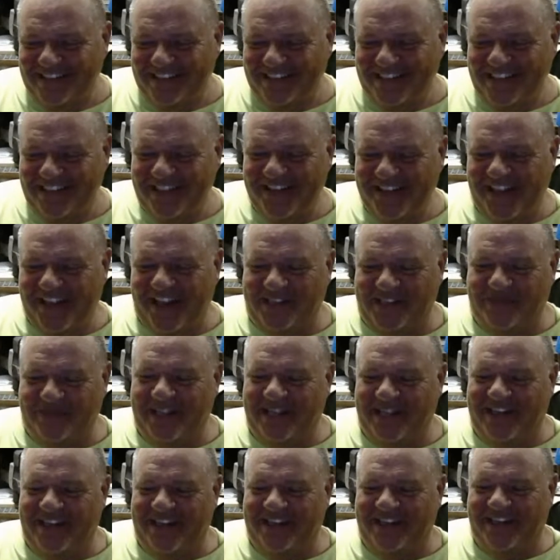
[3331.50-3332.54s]
Yeah, you guys
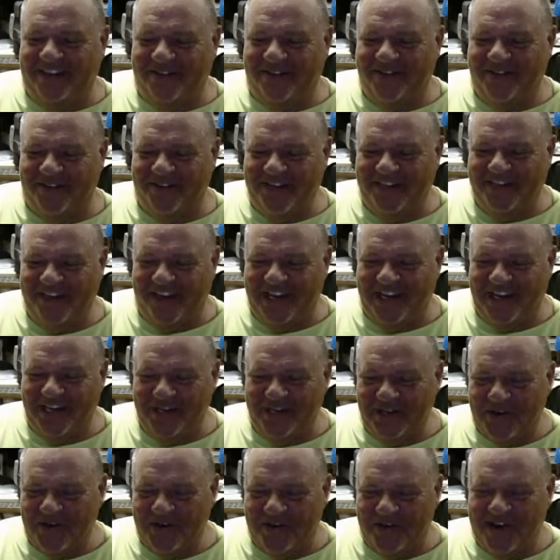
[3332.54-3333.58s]
made that L39
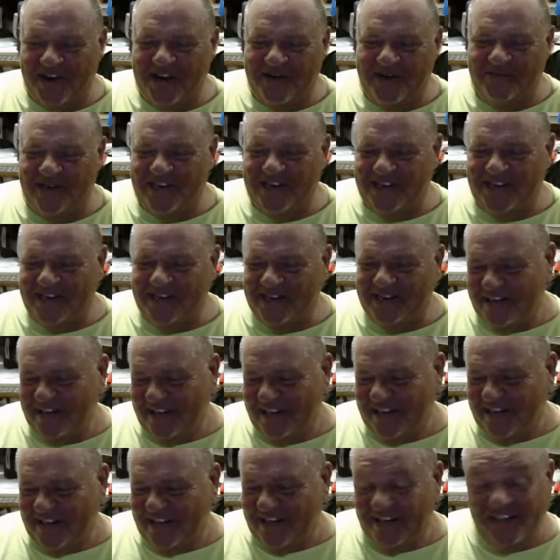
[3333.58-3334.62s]
look great, man.
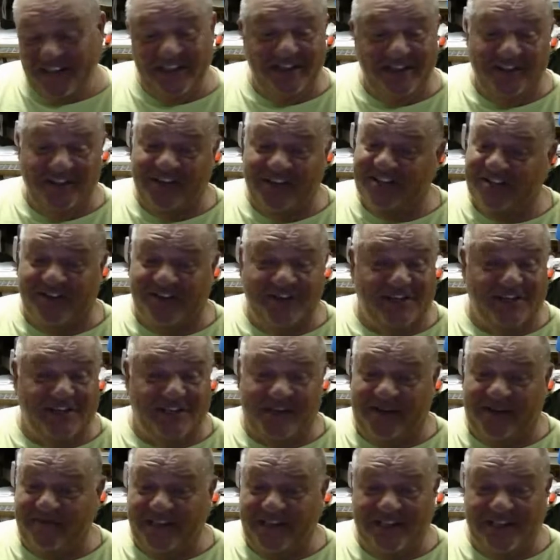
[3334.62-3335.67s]
It looks good.
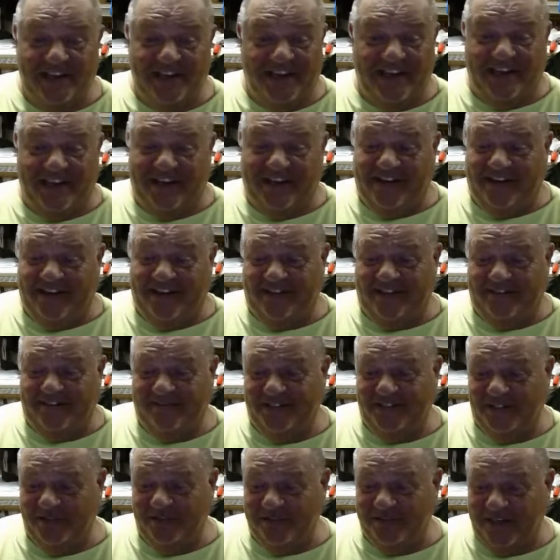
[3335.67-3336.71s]
I mean,
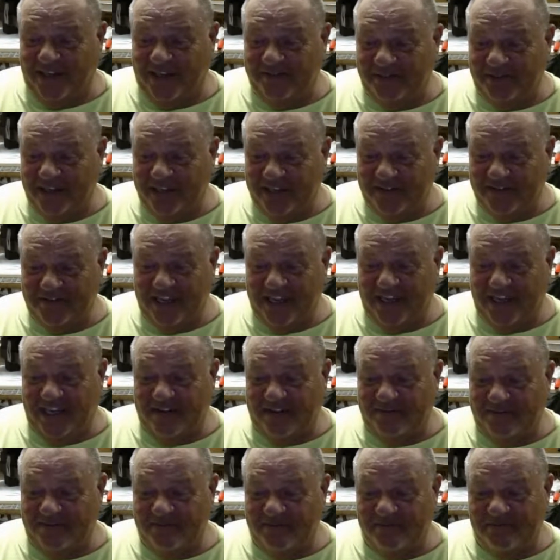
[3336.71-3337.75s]
shoot, I would love to
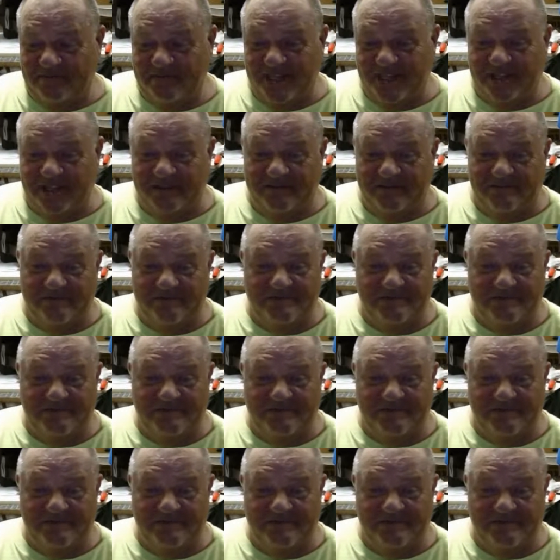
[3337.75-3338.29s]
have a big